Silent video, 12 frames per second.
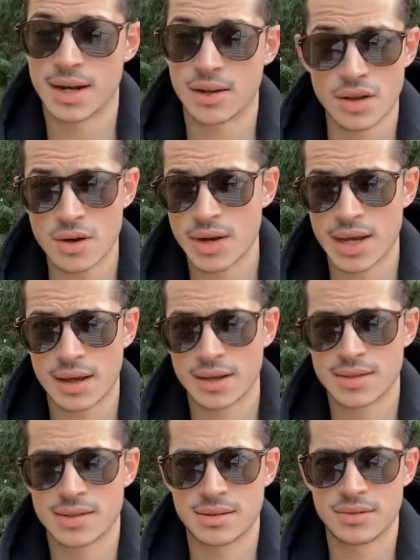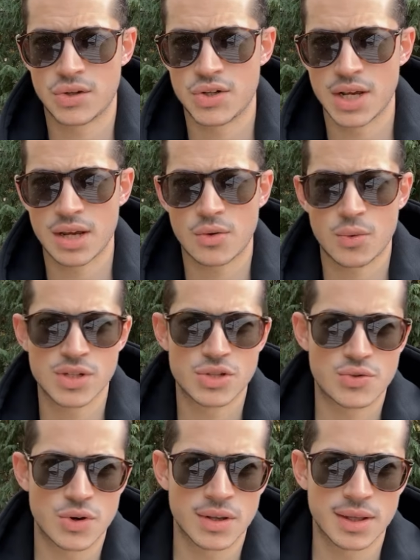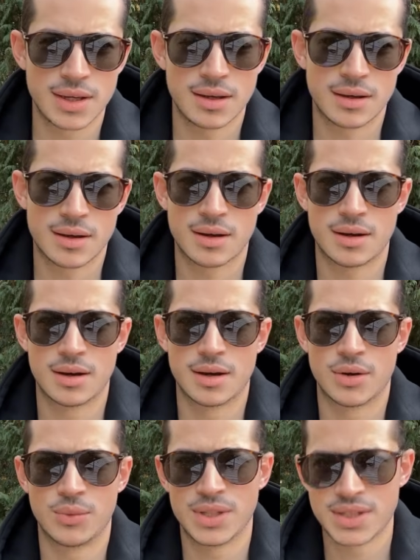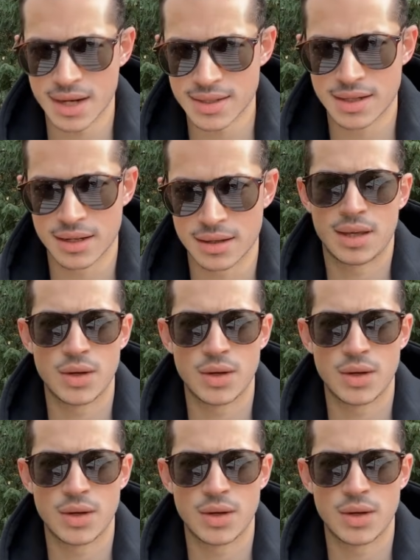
Like a lot of guys, Jake was struggling with texting.